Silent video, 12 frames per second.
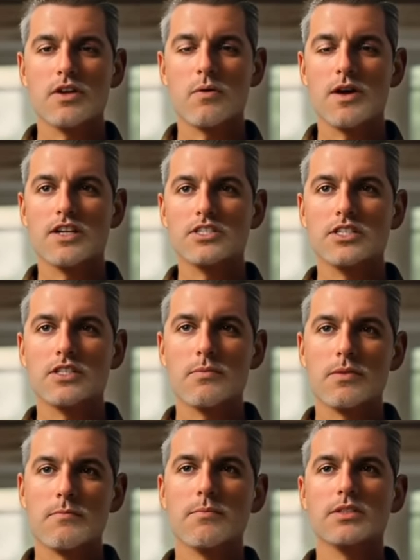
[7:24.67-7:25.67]
questions
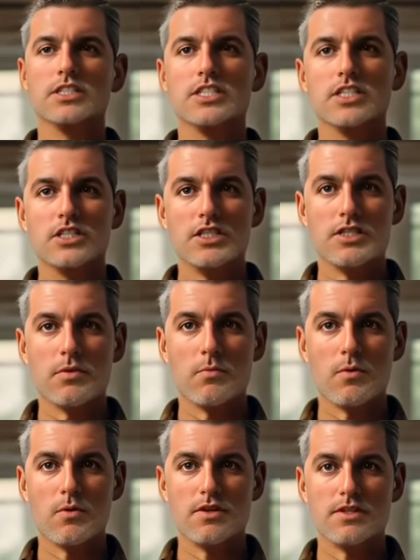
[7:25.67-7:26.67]
with the precision of a
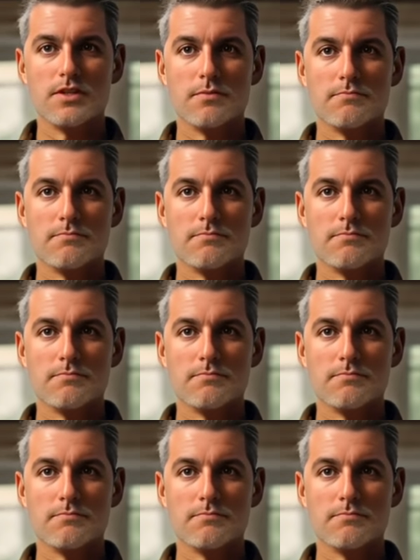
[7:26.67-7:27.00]
lawyer.